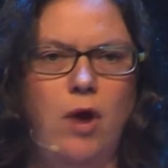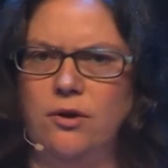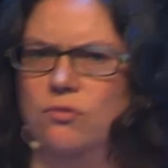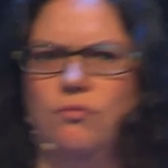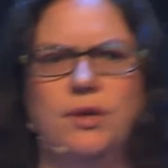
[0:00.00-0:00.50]

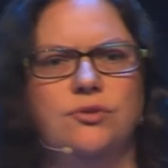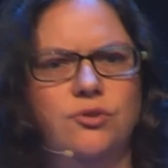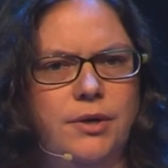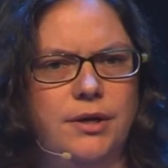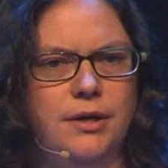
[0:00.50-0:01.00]
don't we use
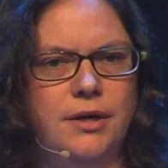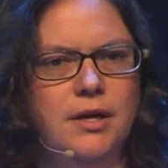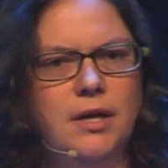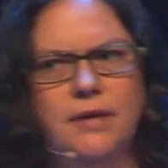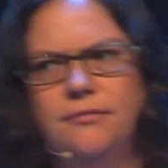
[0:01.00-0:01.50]
Twitter?
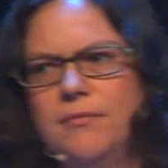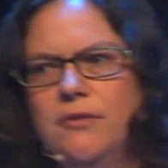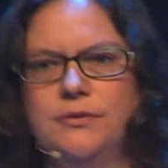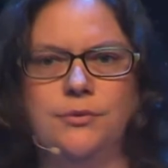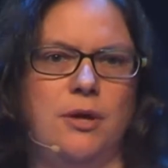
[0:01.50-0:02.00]
If we move
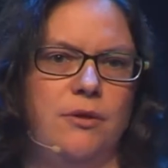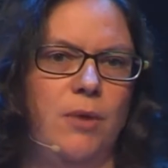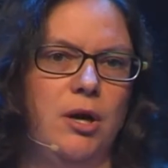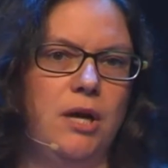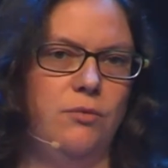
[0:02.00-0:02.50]
into another
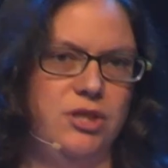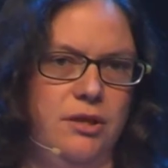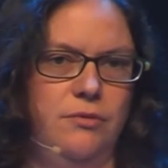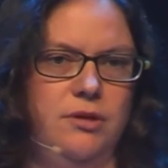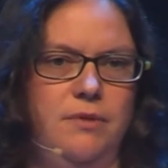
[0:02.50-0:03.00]
market, which
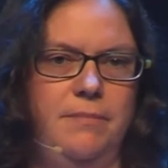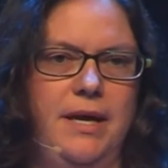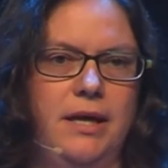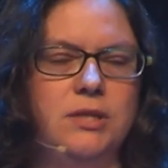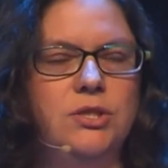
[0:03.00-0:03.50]
other one do we
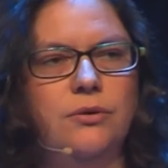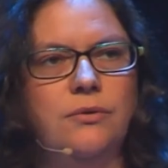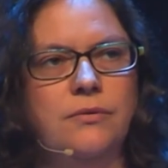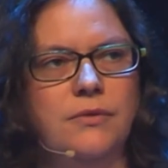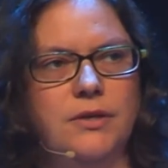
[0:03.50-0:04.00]
pick?
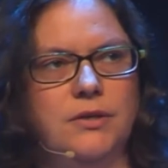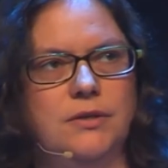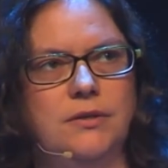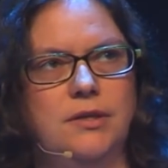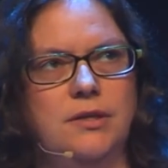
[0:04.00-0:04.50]
So
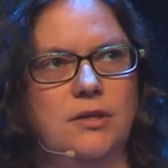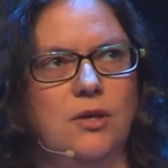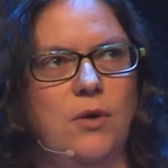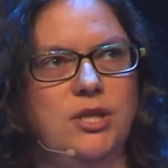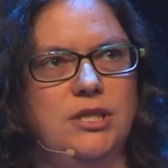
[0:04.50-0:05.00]
the
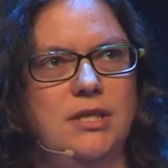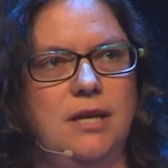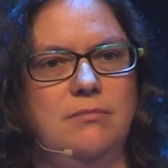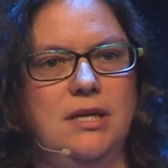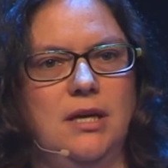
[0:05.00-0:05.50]
question
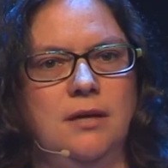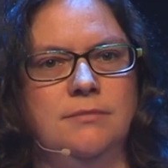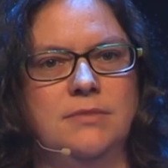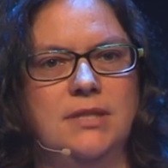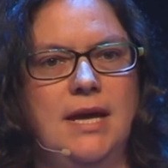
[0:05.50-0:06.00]
then
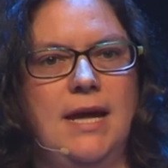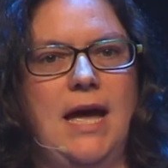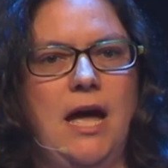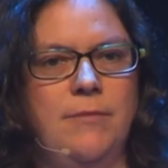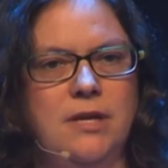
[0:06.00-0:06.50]
becomes,
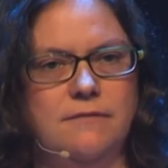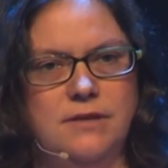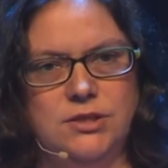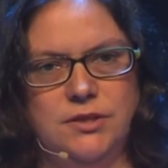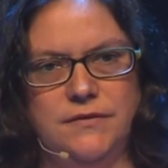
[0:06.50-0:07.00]
how many of
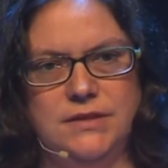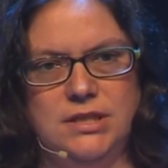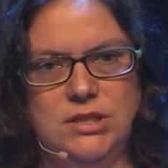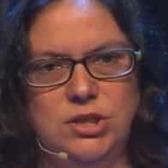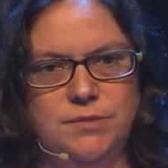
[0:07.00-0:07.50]
these
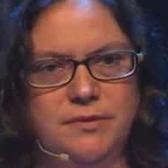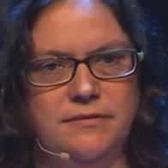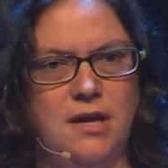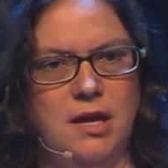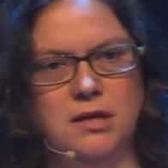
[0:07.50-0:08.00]
services do you
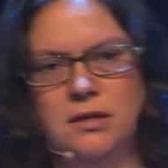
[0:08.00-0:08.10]
provide?